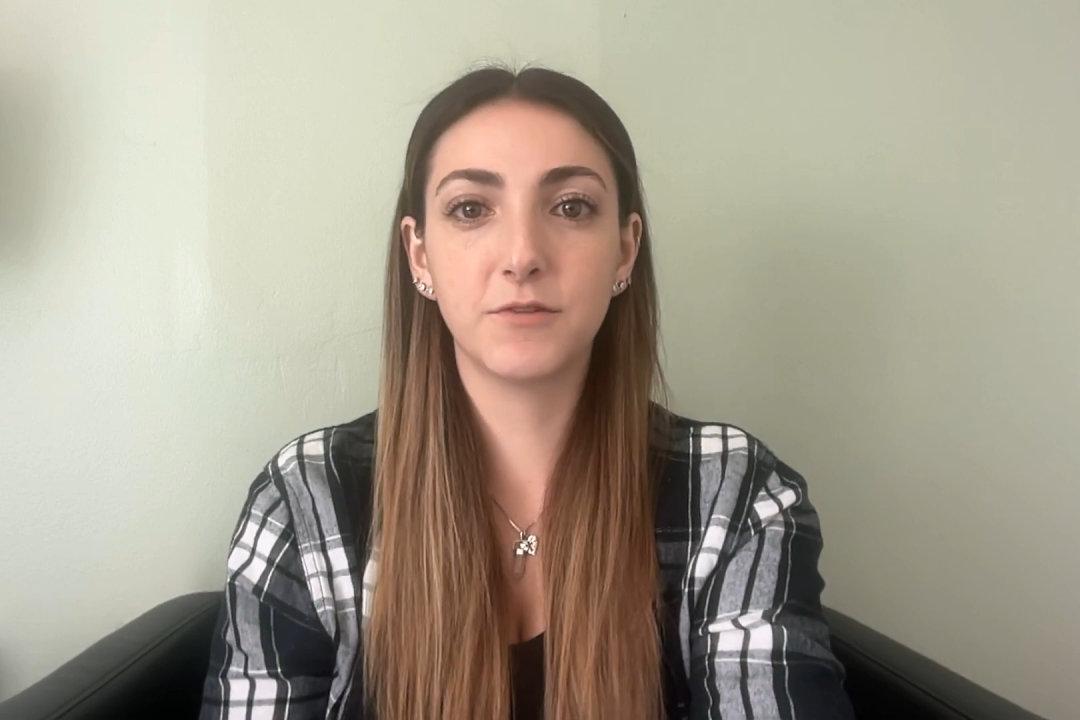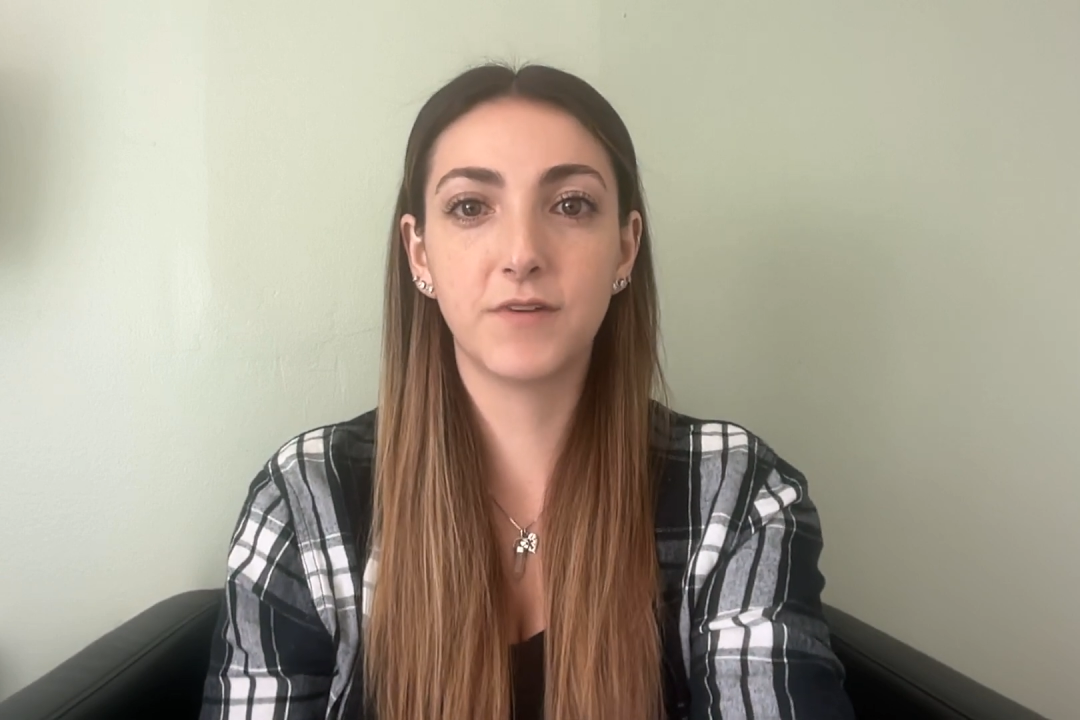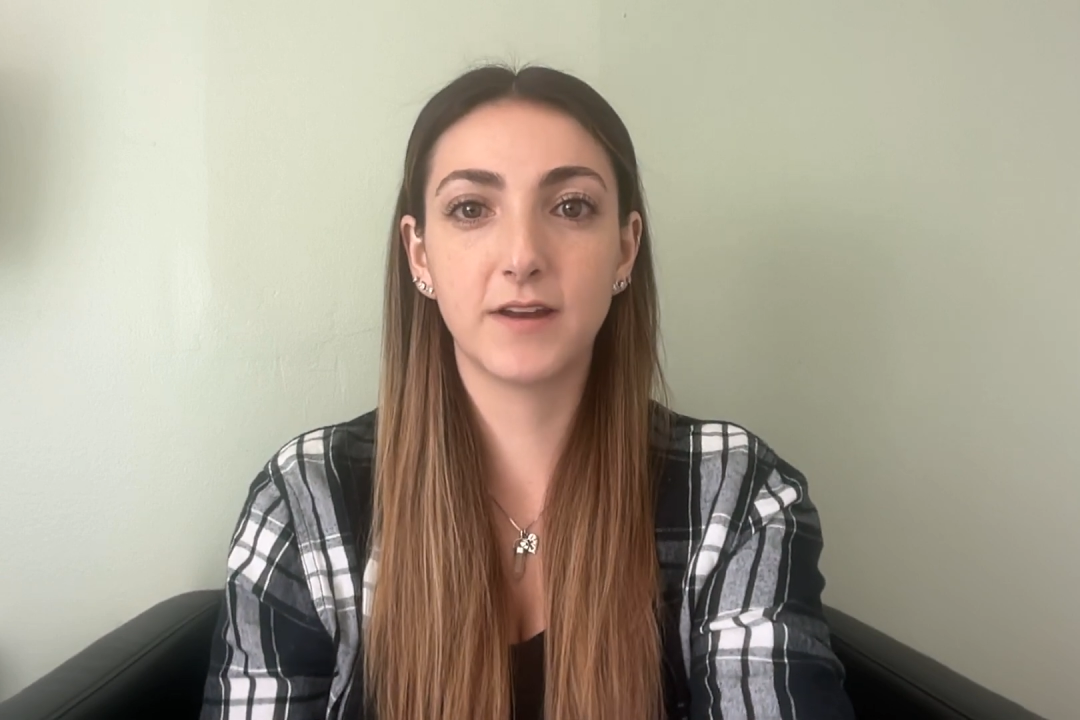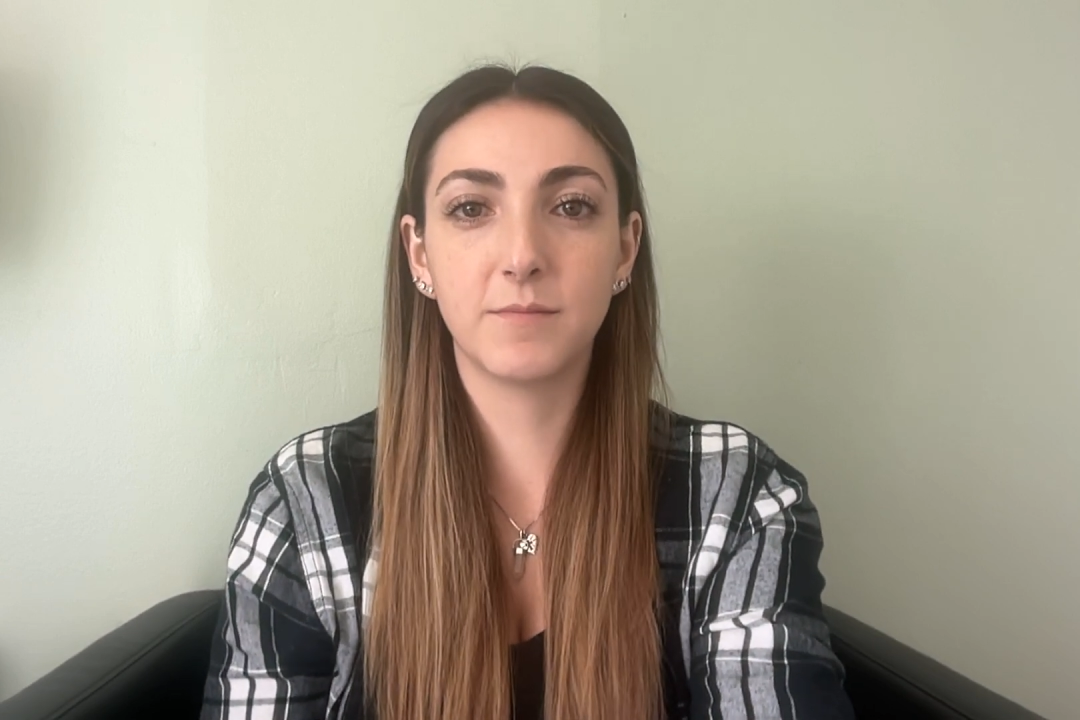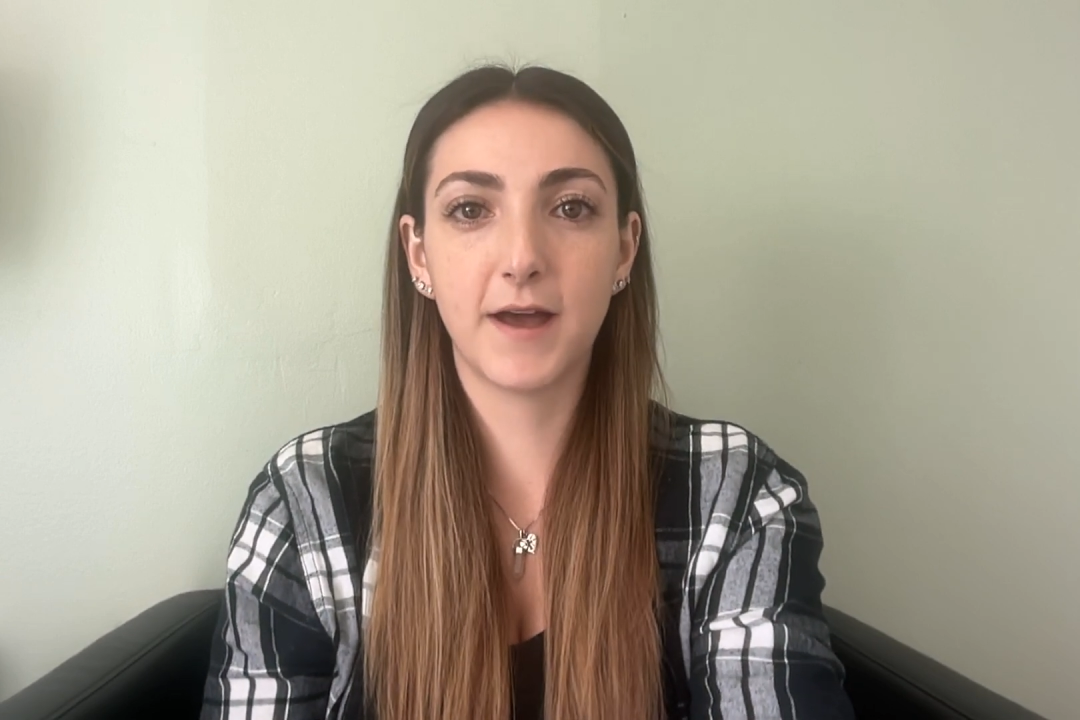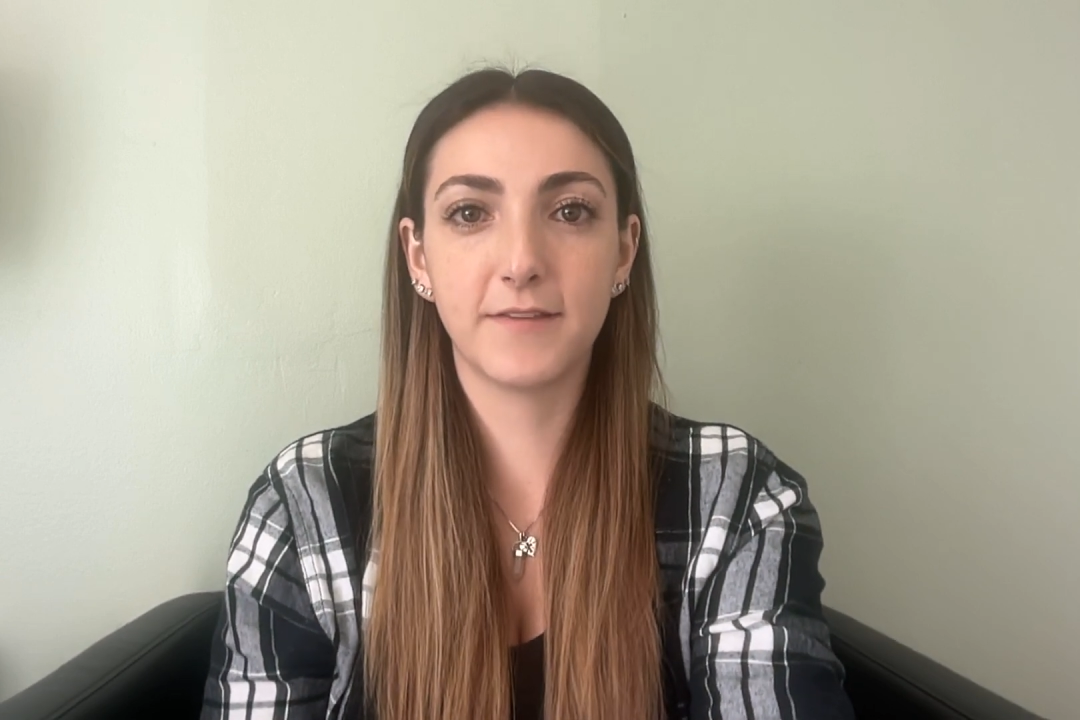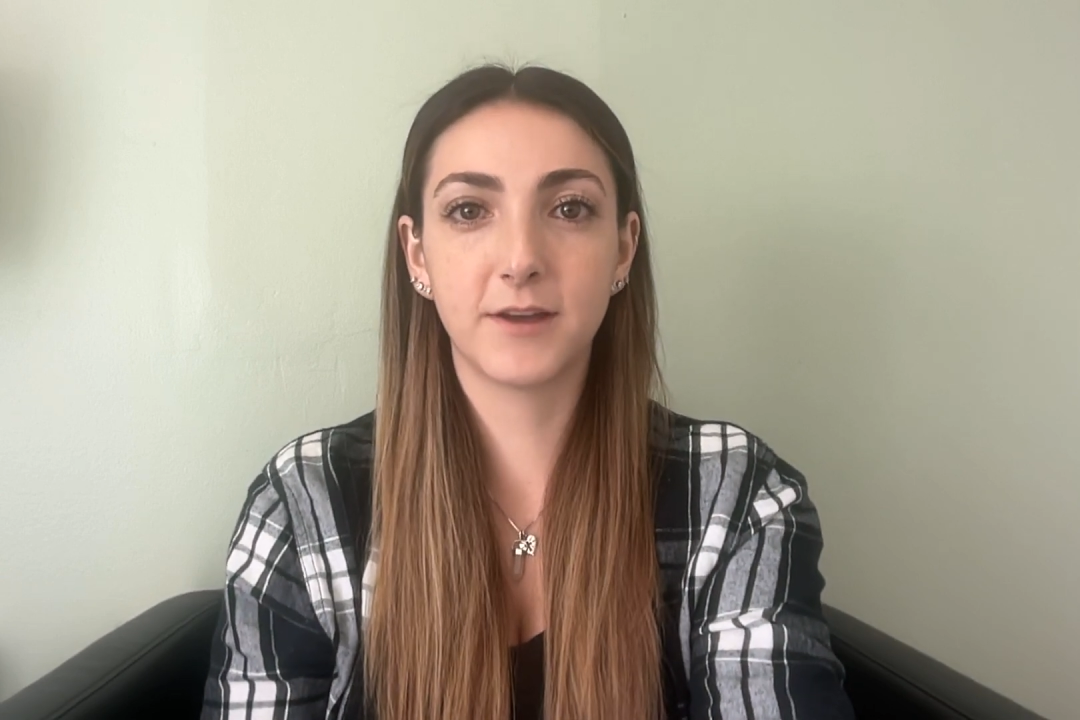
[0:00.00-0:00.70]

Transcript: you find a path